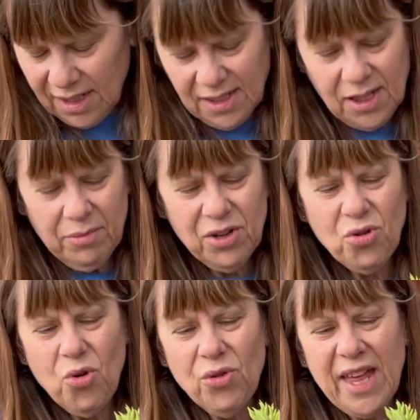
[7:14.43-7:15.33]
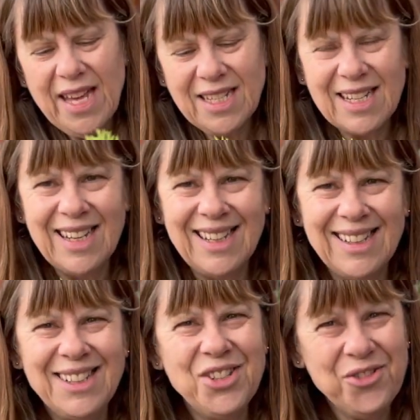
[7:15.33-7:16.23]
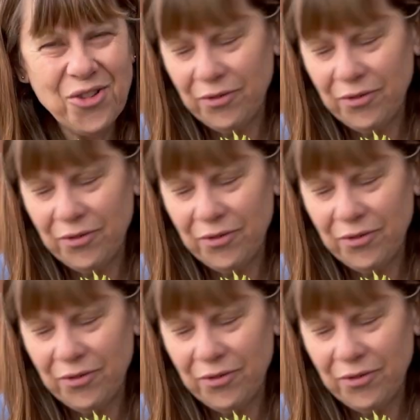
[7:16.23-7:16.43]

So I'm going to call that not